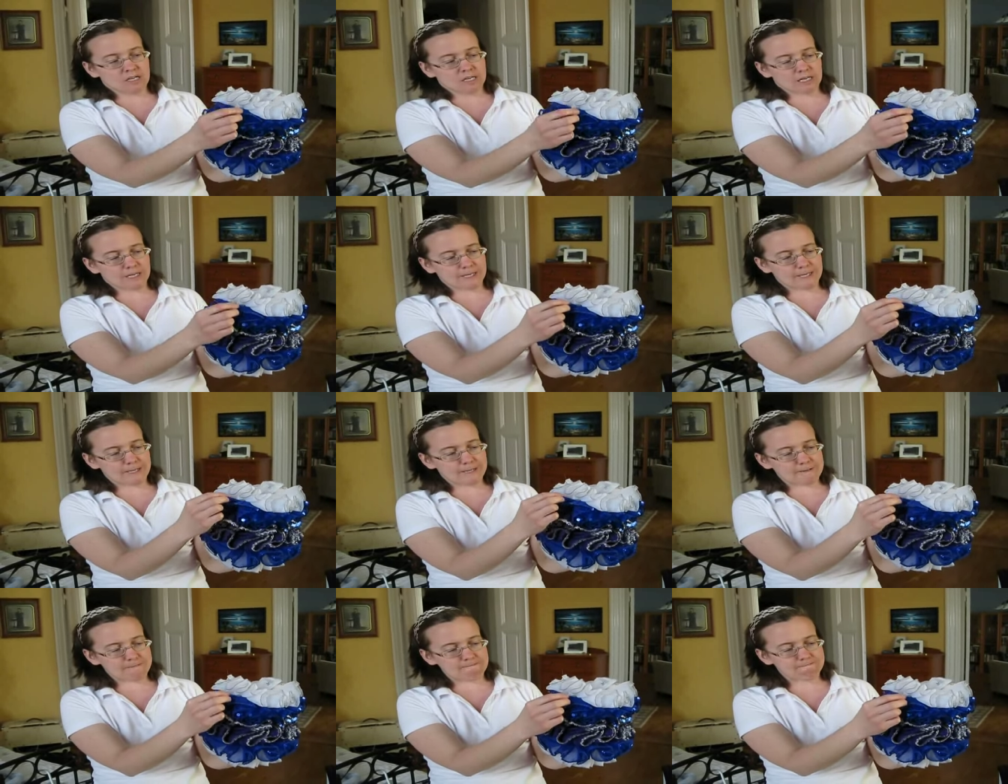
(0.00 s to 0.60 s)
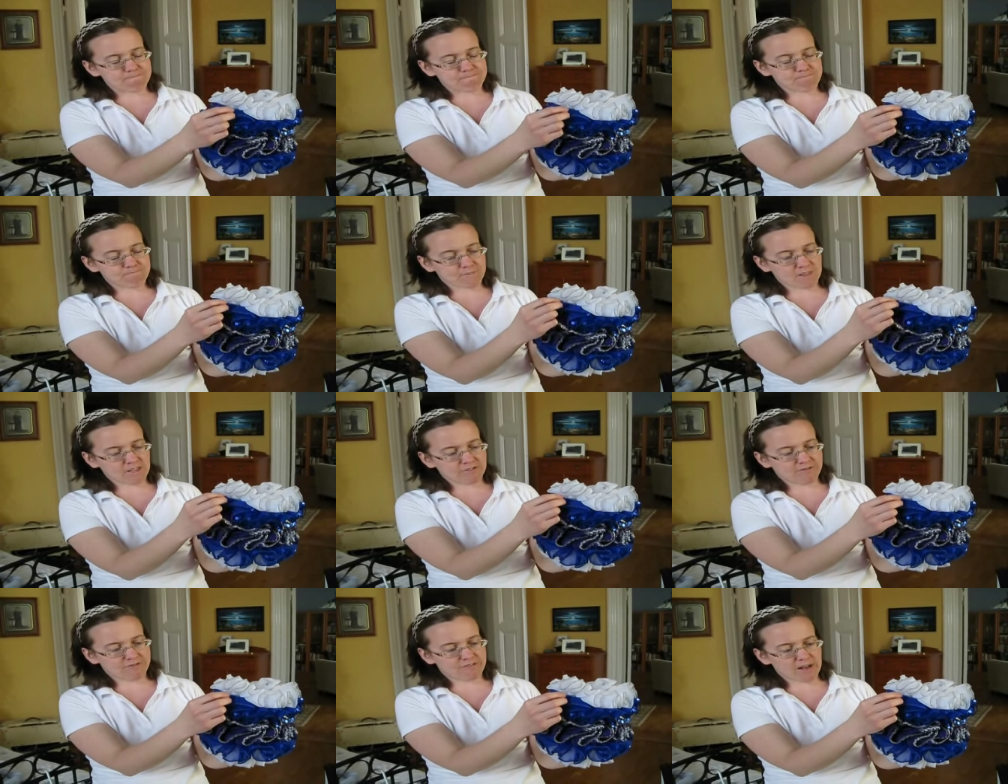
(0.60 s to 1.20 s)
um,
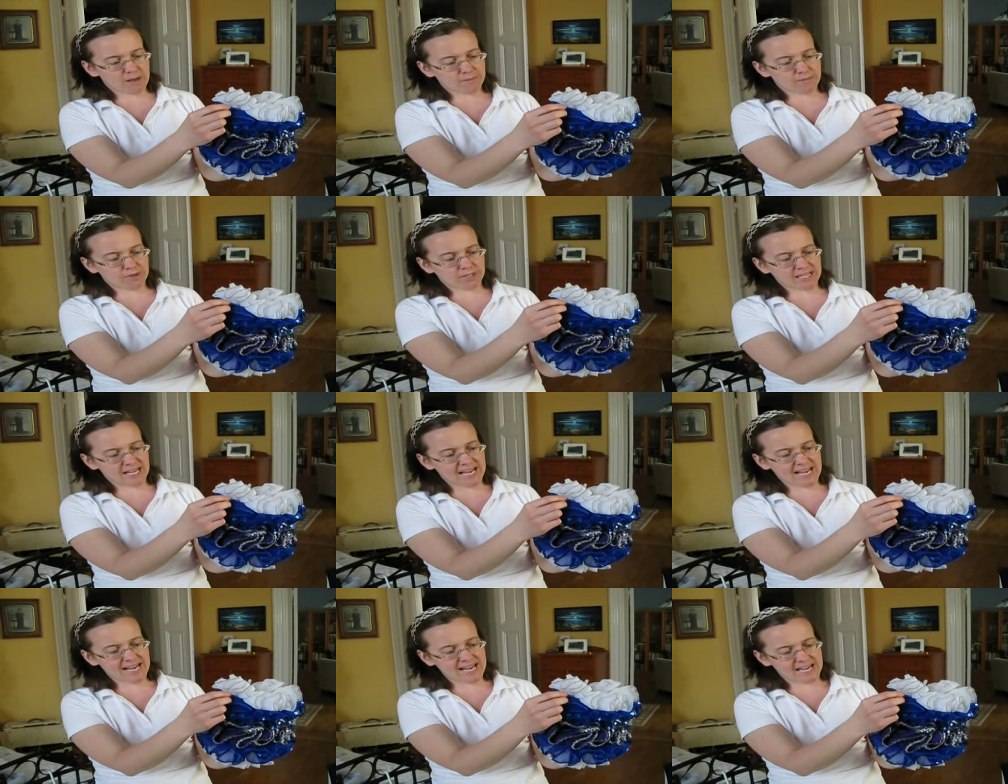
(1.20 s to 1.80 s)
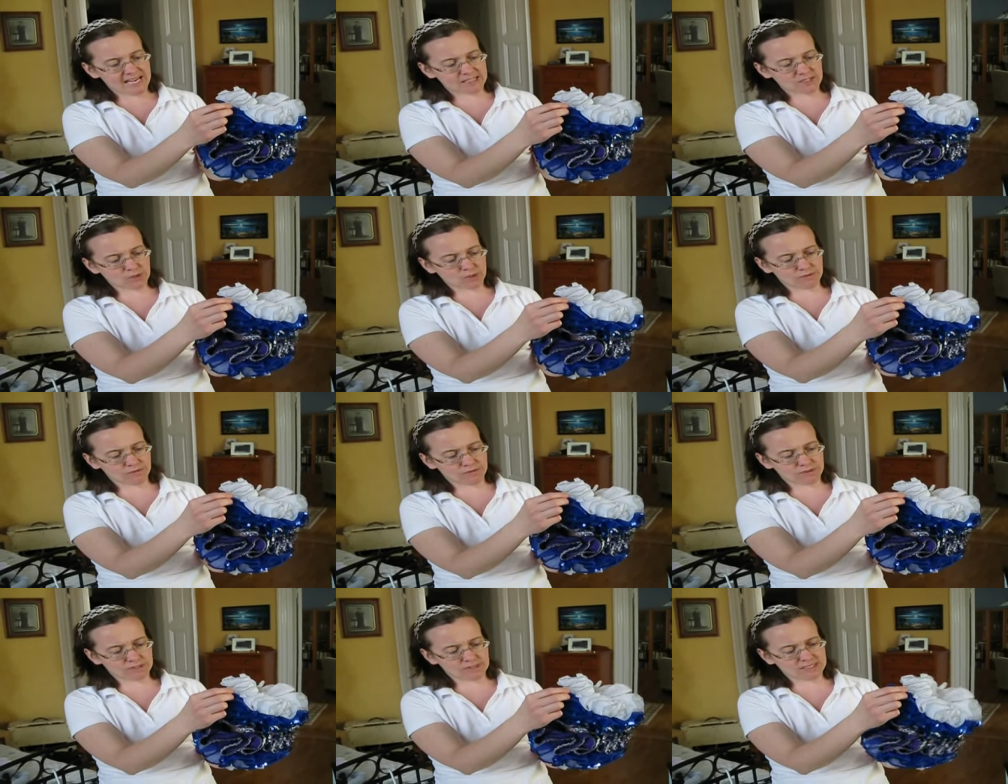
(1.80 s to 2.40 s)
fabric here, sort
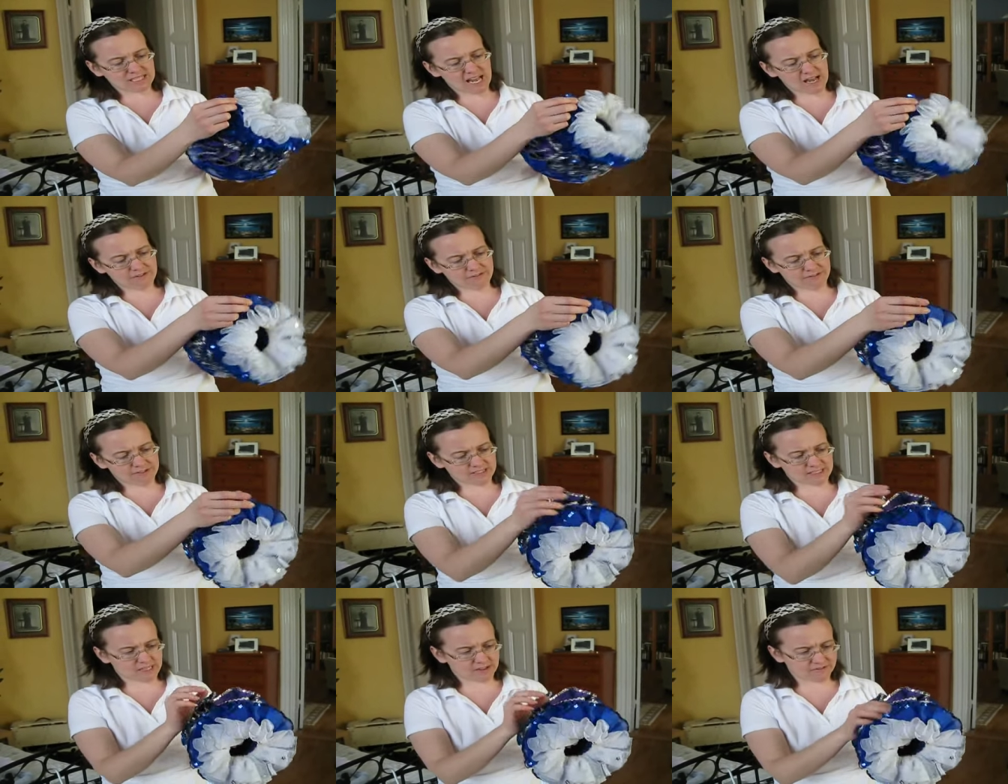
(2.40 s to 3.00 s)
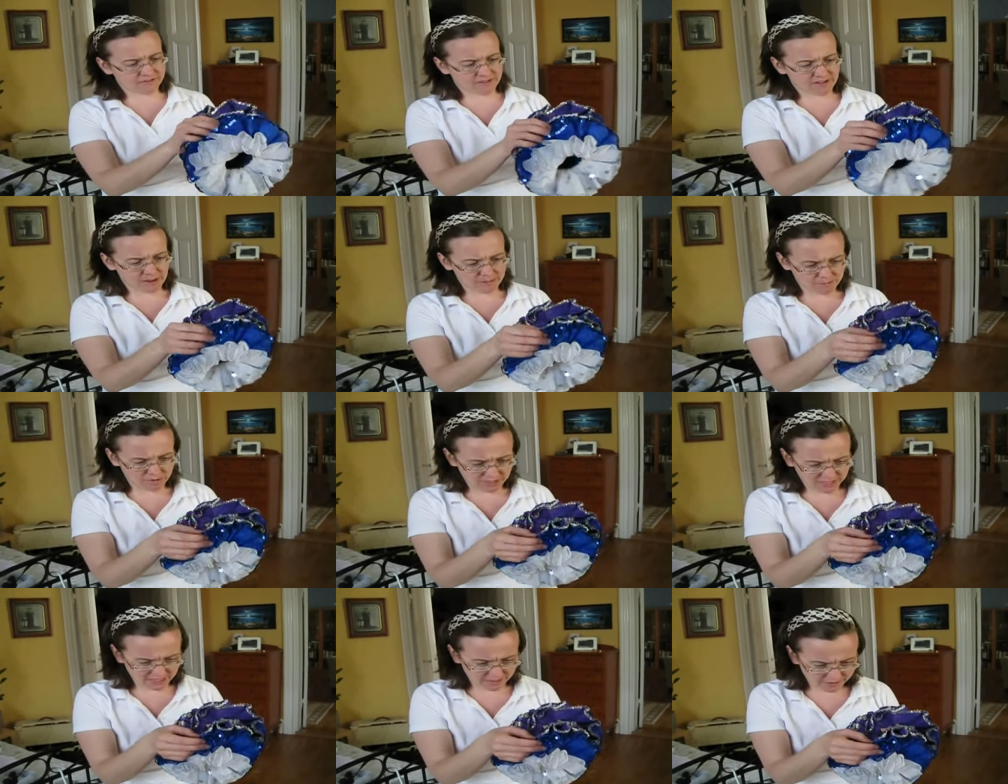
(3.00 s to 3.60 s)
of a taffeta
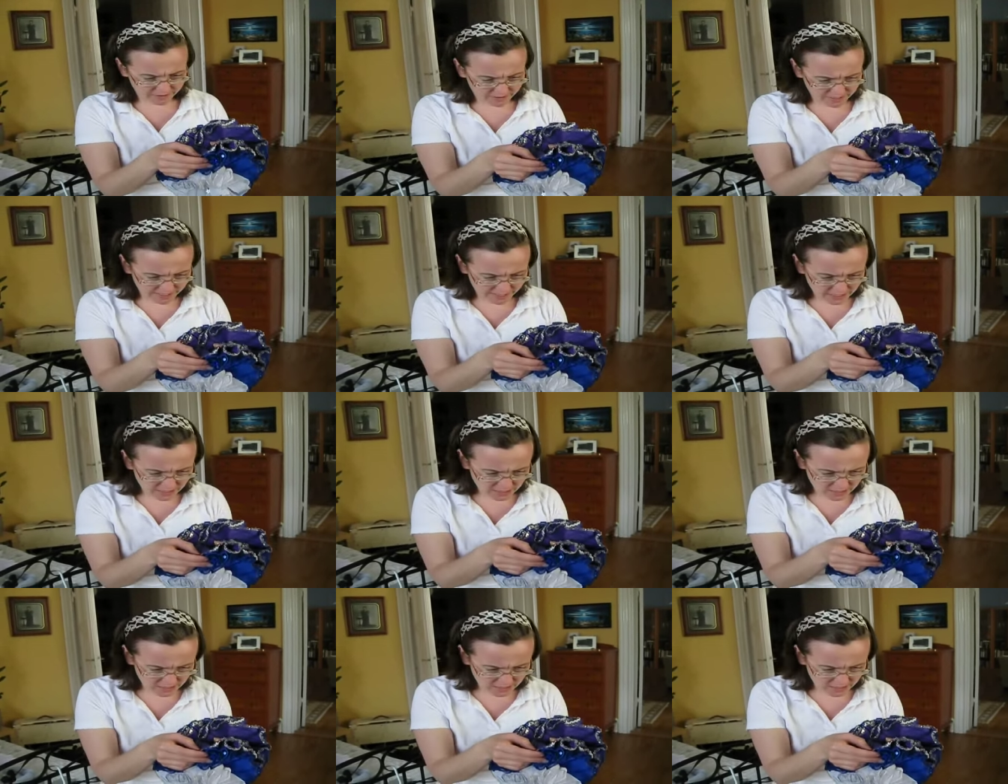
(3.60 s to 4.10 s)
fabric, I think.